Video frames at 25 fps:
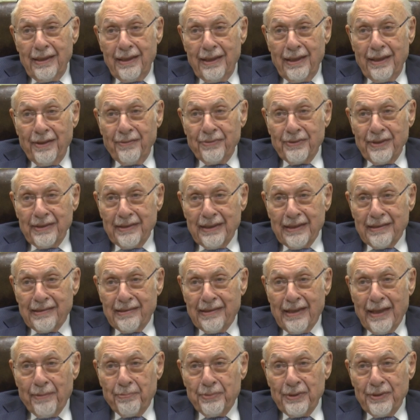after that
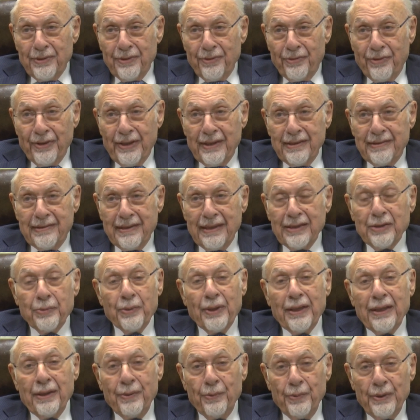slap in the face.
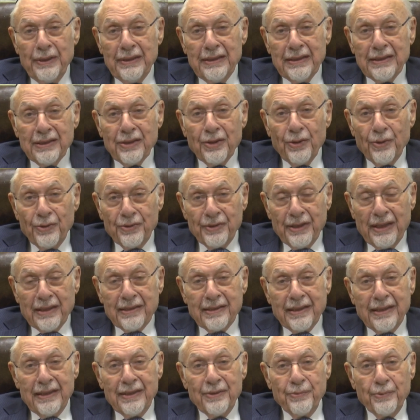Anyway, we didn't go on that
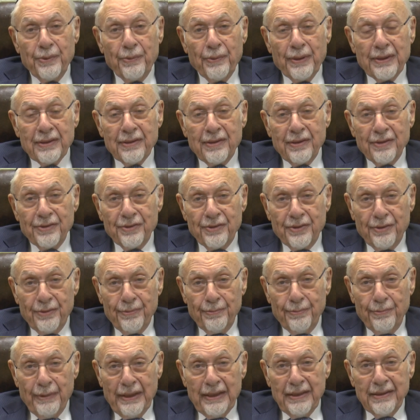train, we went on the
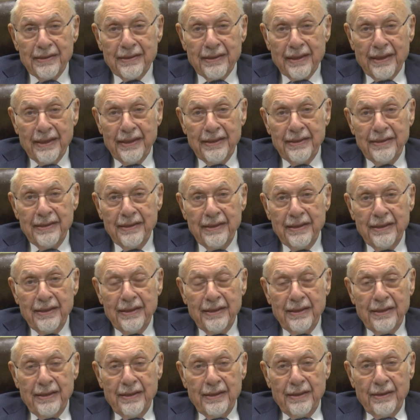main train,
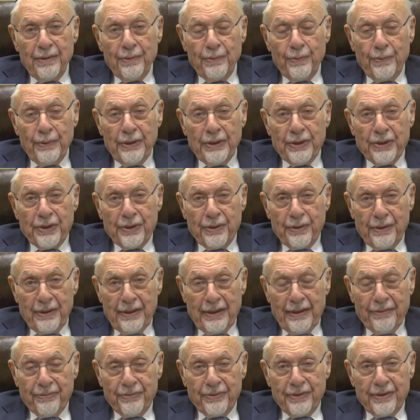which
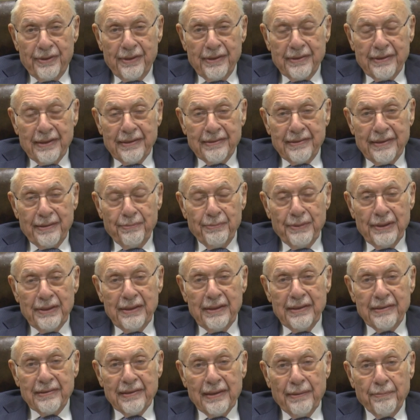left, as I say,
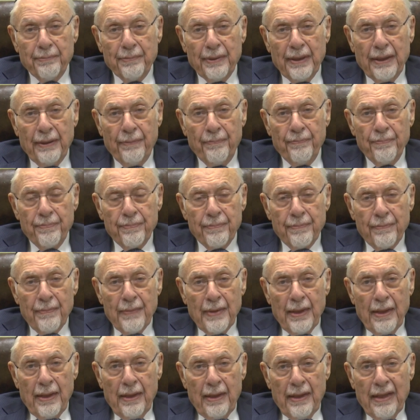mid December.
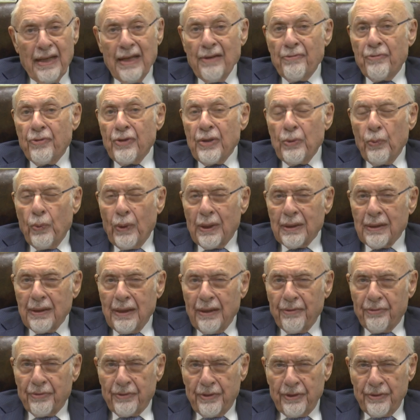Everyone
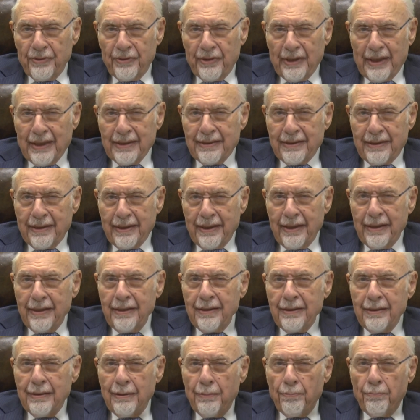left on that
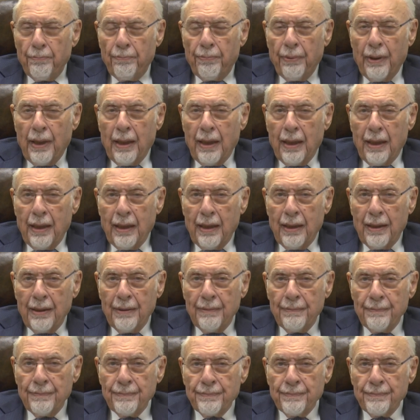train, bar,